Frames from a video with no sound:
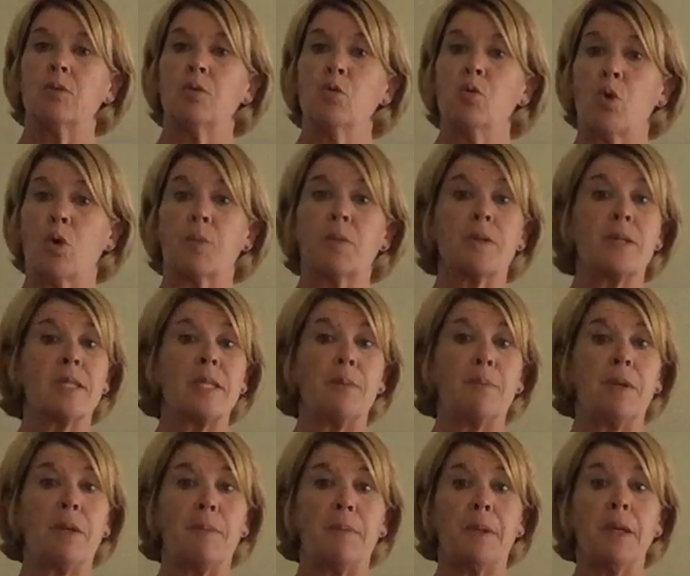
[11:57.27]
normal
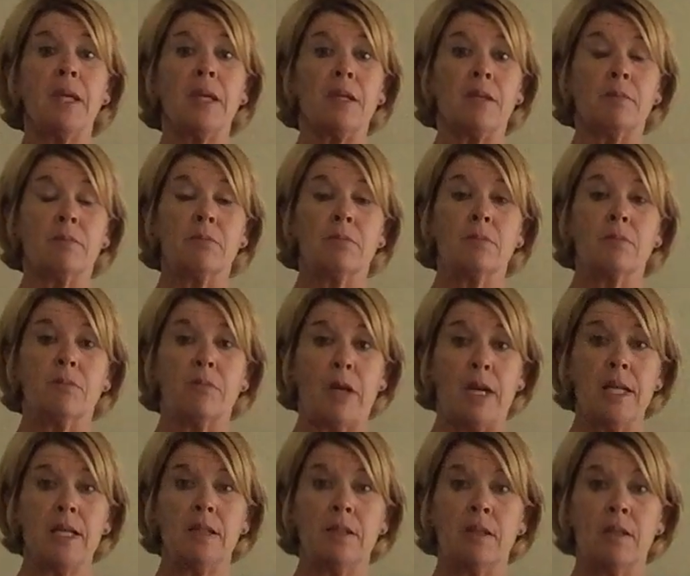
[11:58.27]
CPP,
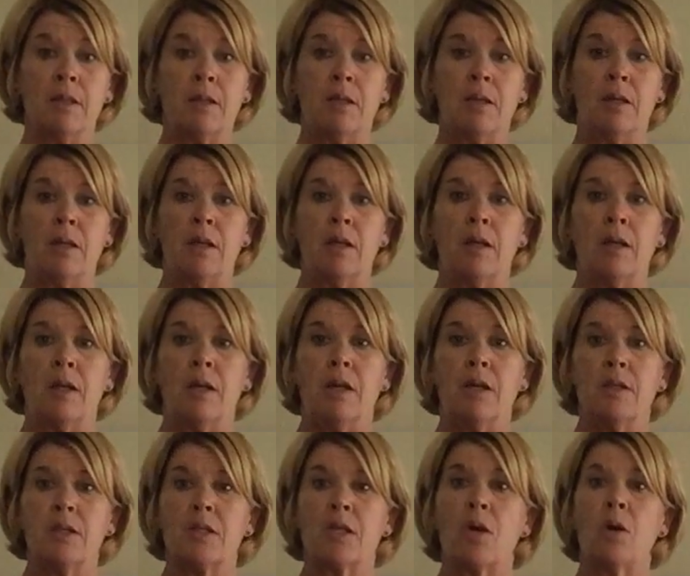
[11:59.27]
right?
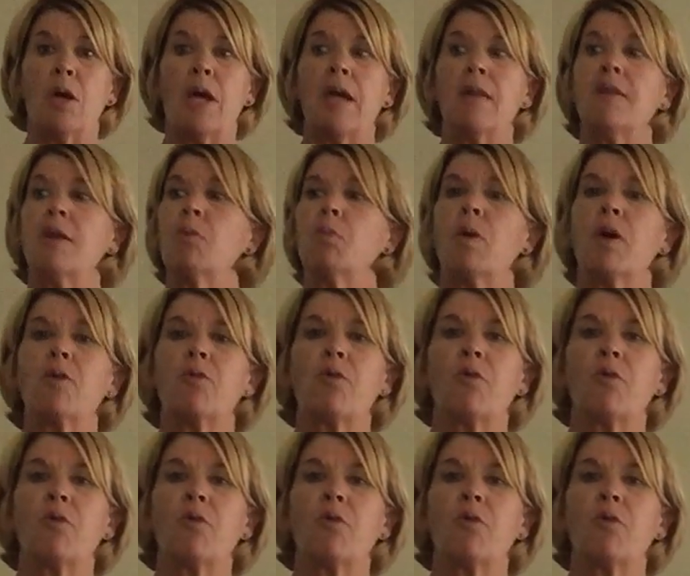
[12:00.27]
So, and then what